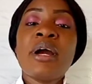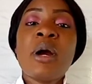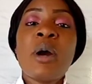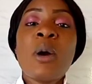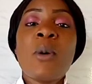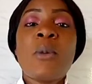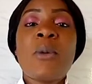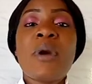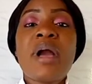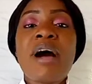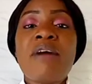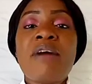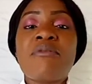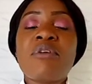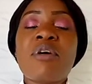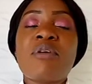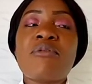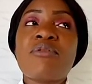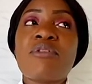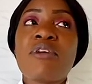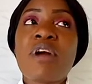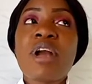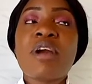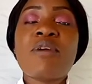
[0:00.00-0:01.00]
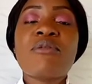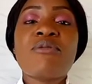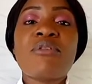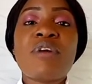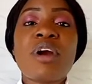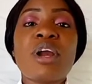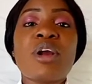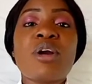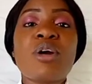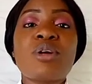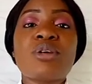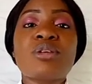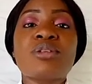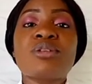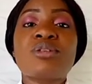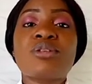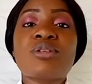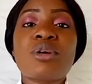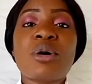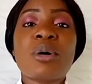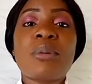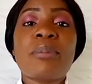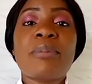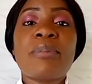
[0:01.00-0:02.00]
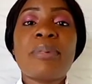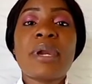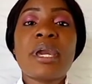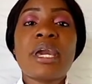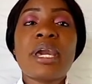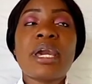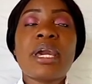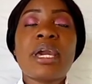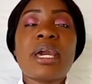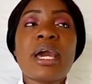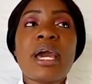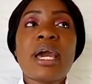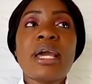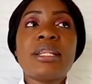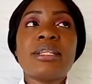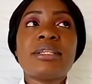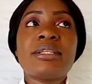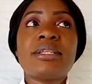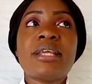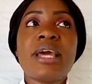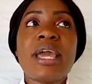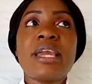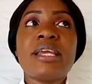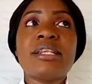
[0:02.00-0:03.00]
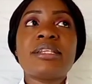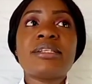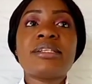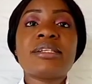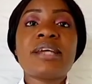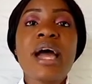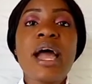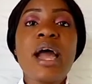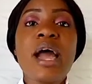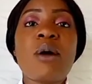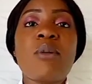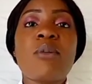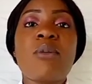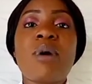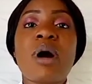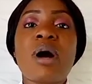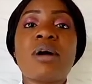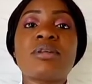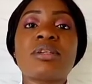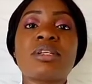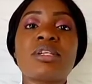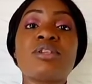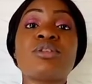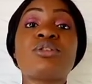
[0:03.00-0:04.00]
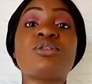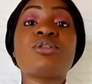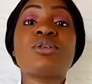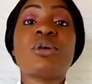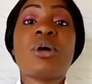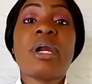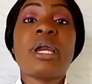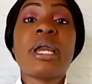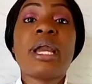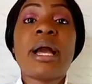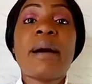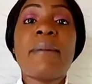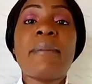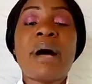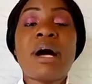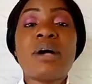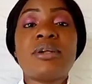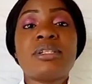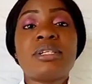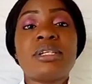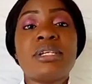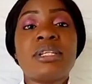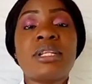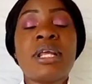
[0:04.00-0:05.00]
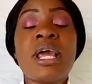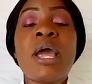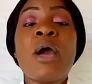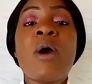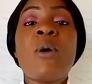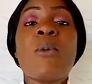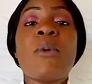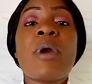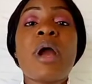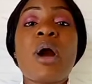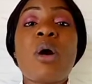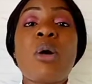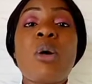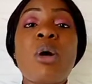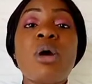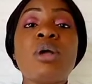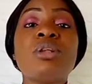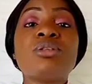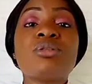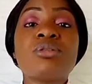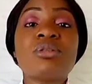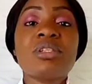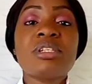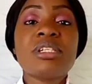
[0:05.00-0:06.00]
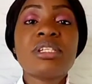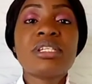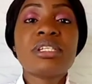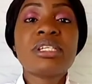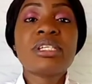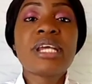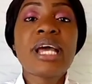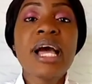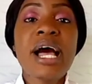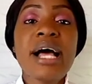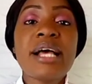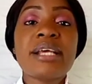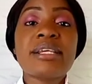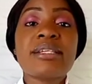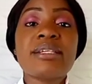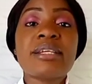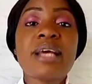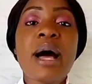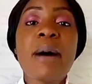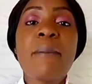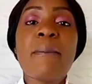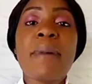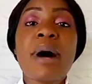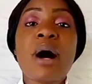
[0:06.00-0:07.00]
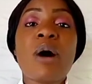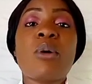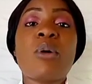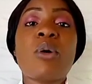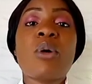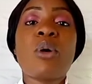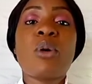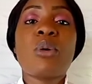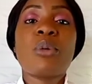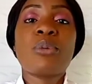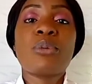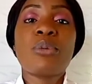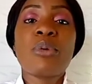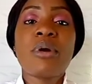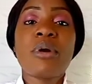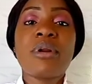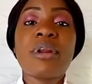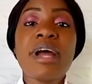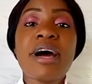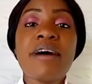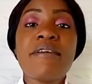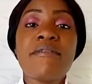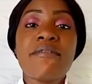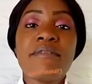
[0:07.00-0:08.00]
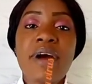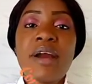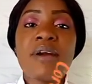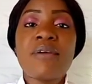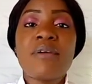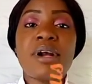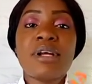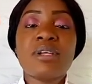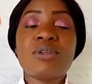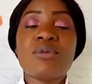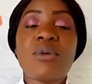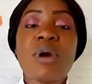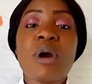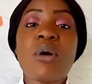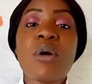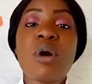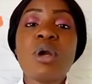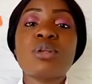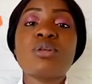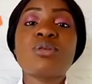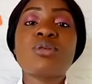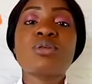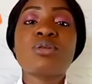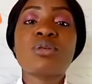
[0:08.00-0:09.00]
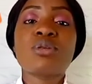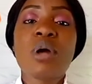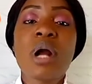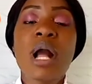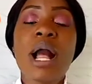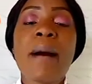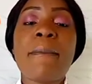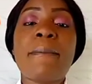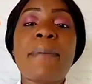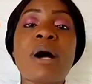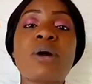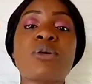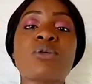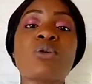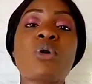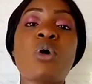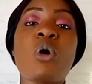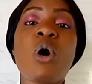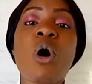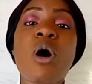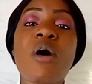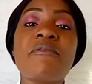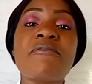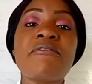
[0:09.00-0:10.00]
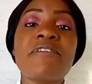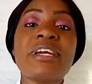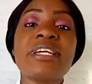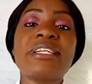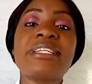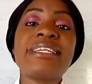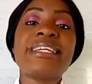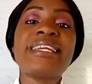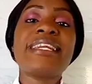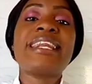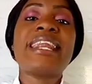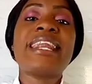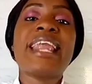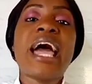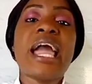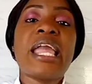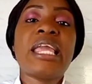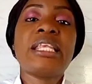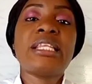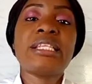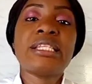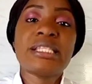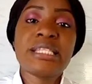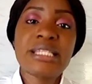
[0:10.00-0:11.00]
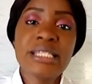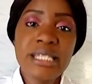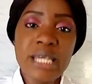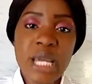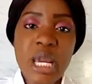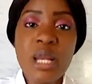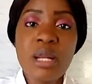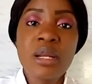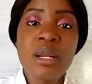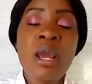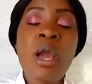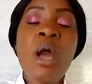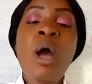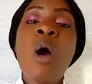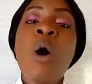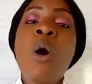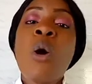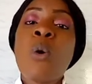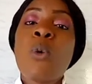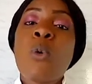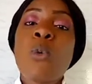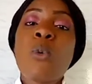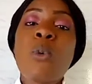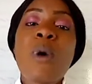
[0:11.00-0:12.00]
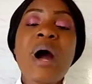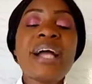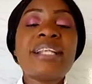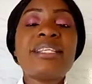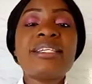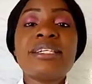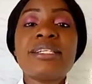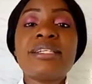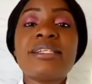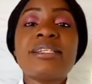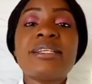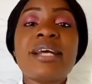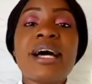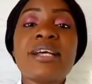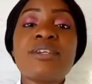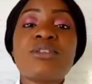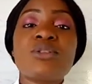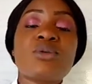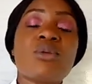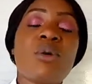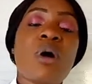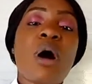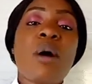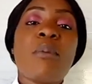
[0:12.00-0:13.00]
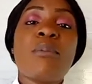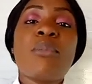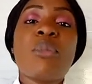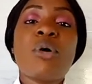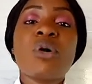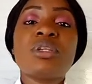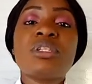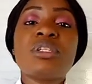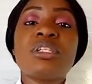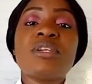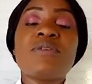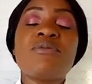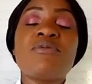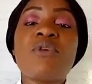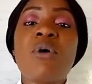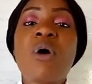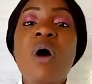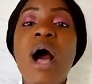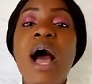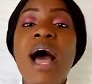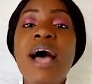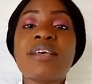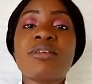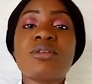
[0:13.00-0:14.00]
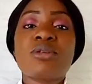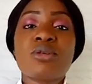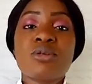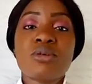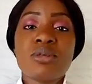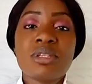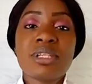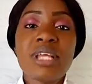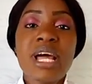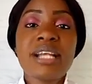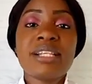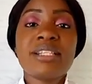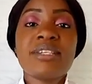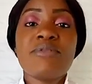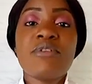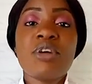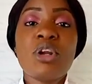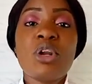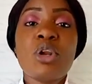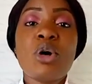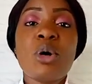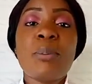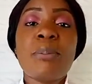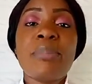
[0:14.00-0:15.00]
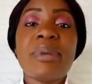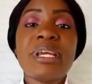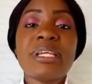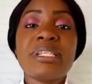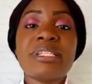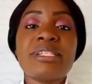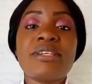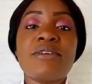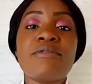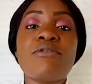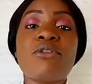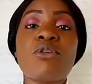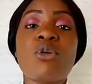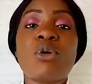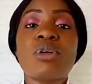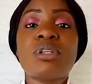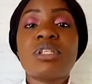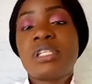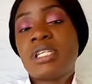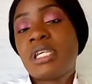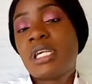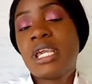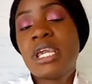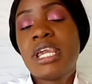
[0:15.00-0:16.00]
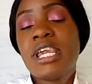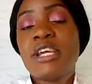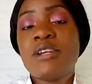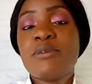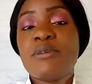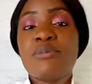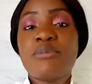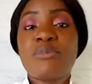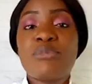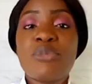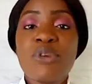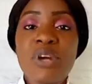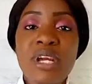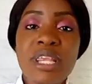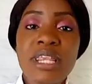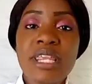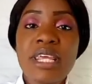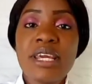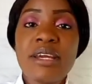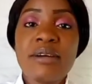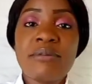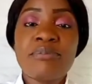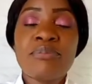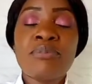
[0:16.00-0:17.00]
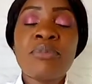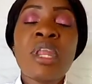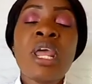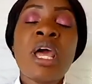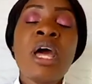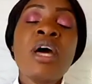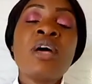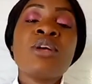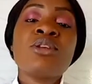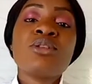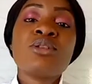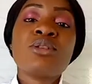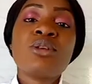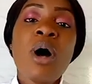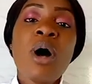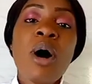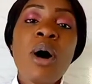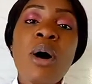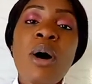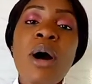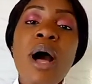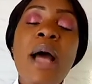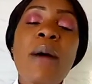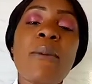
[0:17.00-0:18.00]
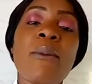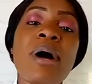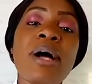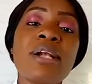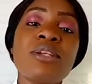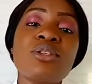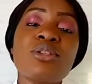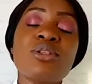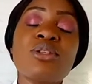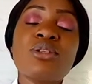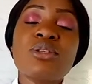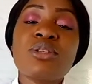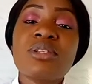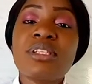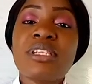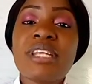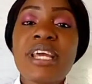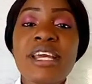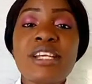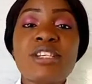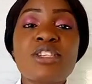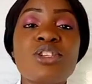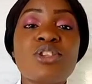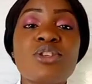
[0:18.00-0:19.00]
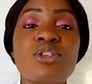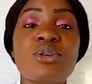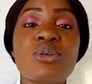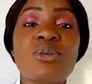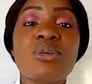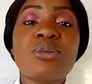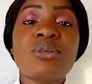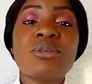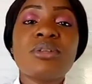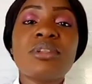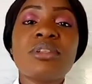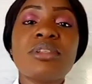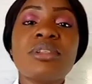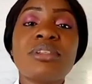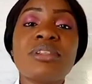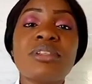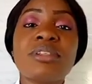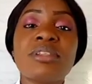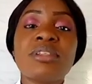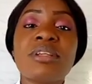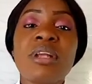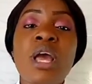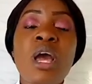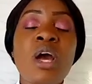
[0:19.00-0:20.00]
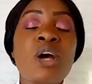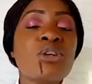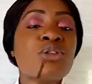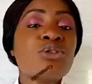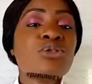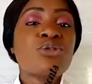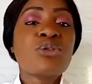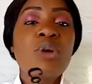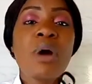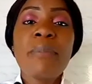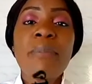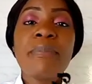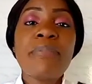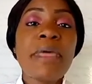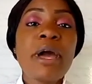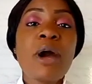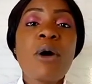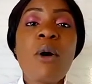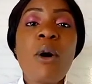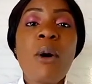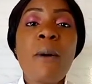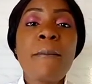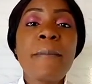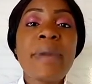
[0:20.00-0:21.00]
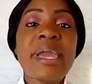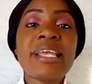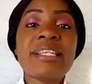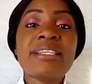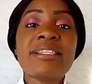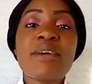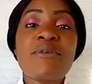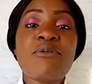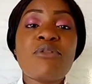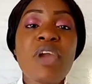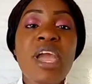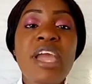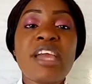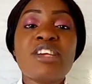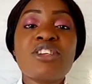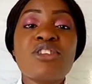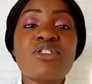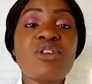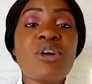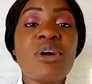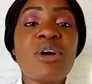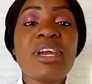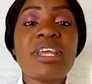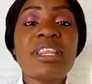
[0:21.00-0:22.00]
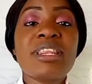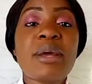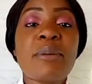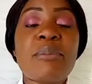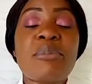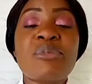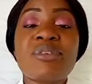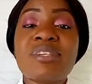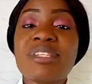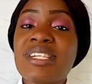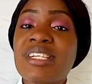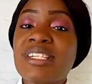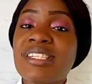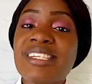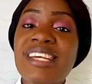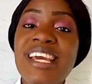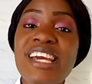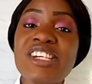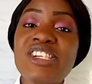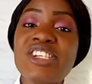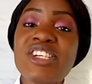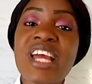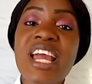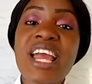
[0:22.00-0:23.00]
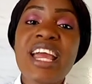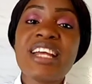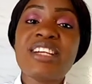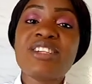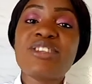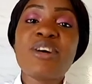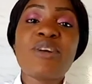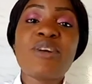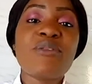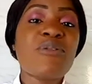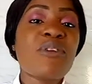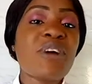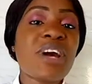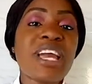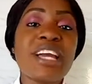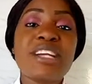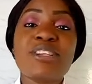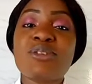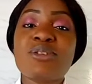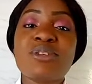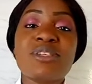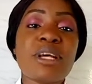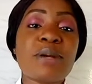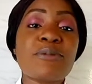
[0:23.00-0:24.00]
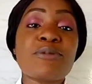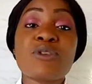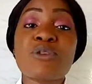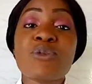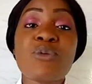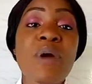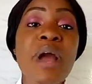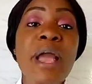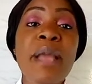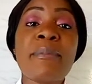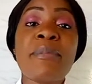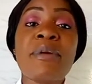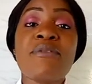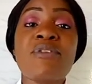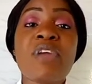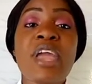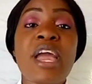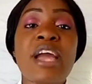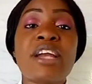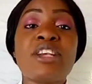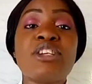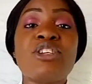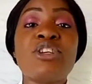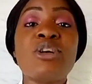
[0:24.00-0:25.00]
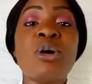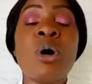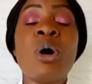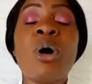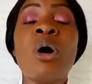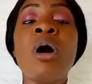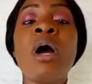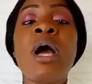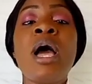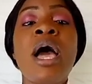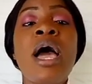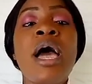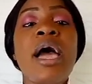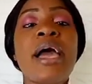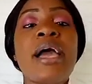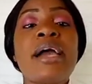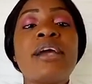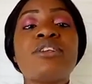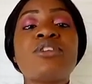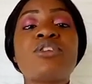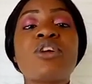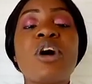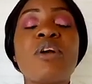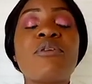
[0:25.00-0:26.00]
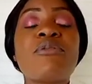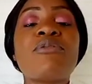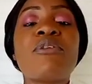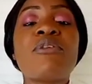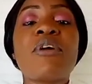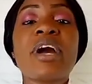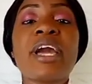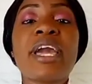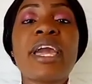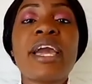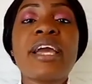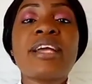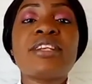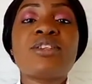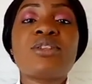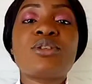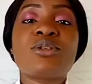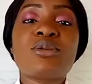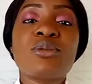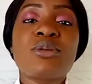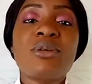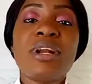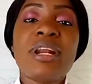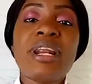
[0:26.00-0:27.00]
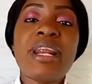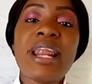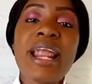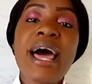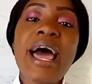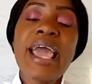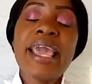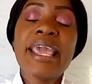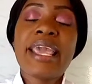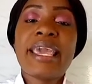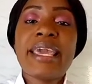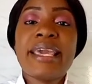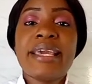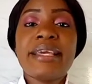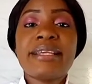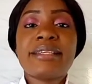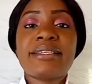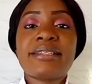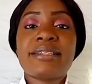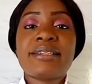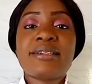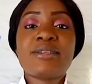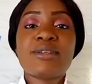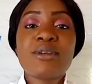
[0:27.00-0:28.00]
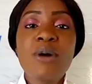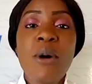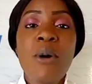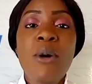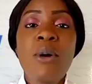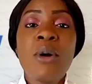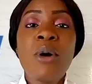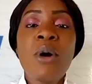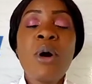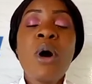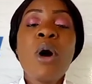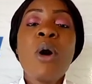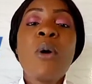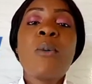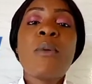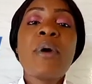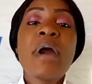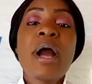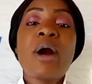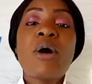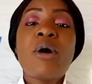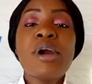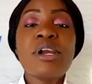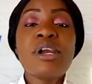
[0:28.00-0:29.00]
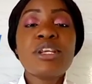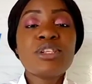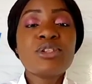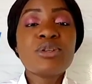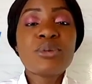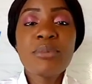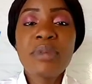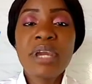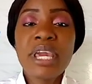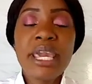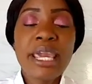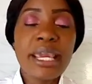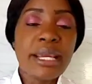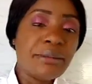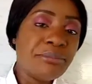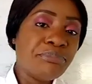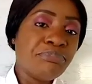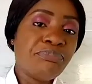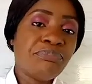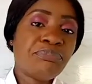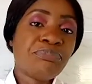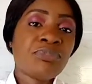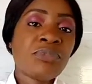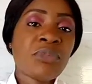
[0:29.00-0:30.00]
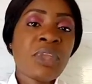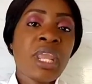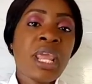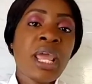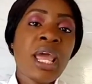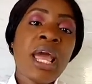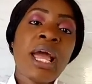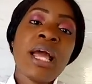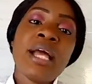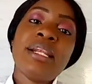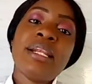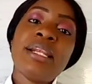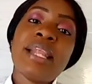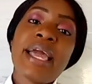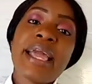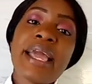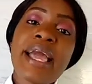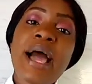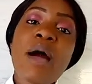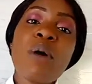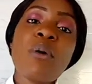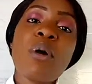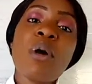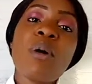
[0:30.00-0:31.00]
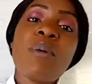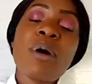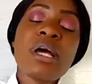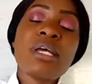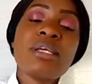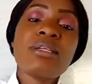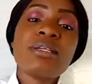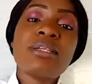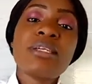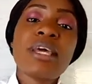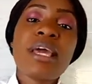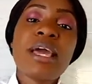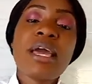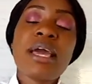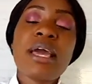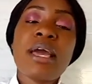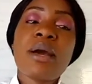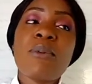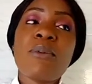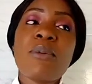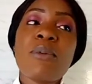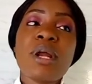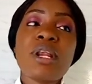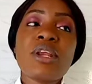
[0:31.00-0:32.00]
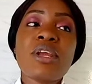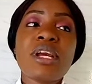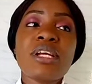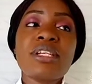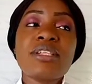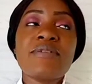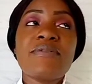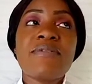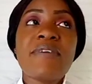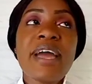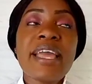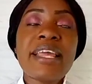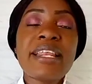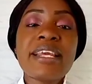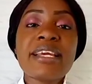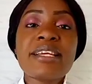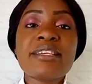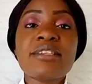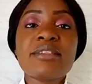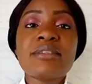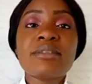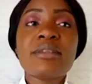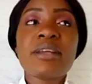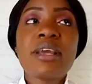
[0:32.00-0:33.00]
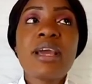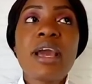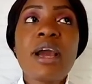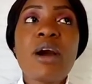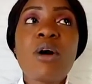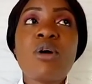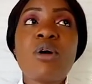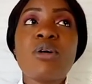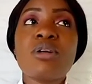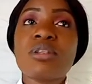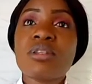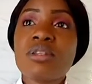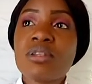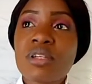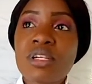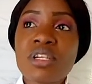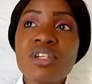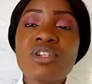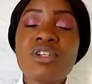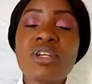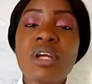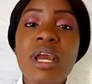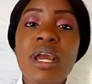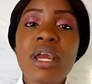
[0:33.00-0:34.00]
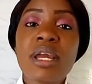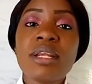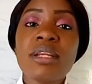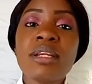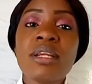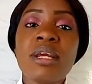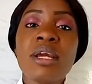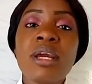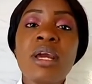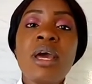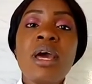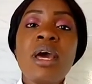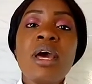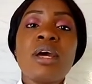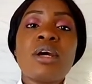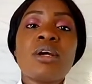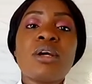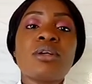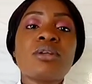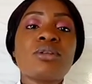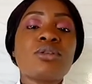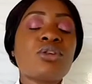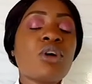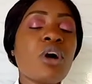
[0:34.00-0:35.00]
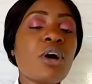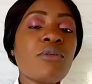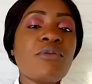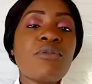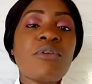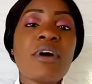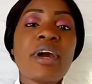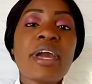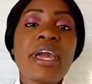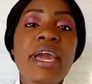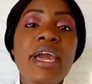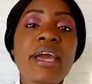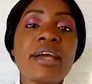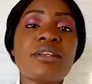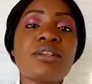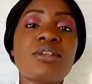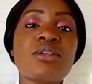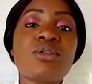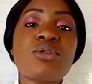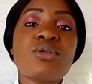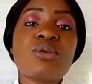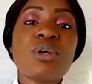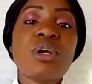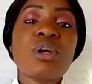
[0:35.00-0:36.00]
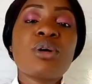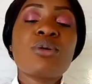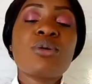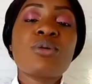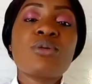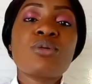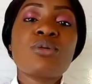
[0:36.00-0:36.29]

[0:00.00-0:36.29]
we have a very good topic and the entire world is talking about it. We are going to discuss about coronavirus. We are going to talk about COVID-19, what it does to our body for us to start developing difficulty in breathing. So I want you to stay tuned. Drop the comments if you're enjoying the presentation. Don't forget to subscribe if you're new, and don't forget to like it. So we are going to begin. Like I always say, when you're defining a condition, don't forget to